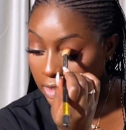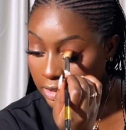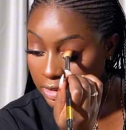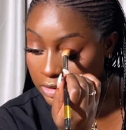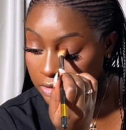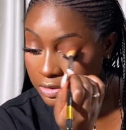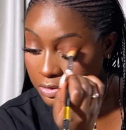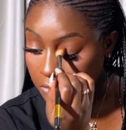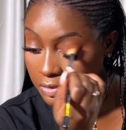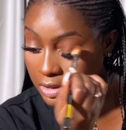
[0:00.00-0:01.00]
And then just
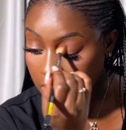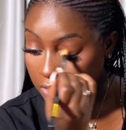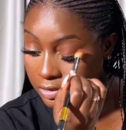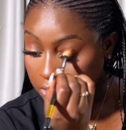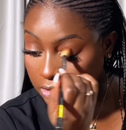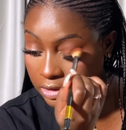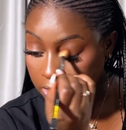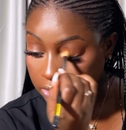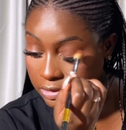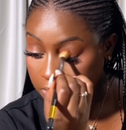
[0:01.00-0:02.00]
throw that on the lid.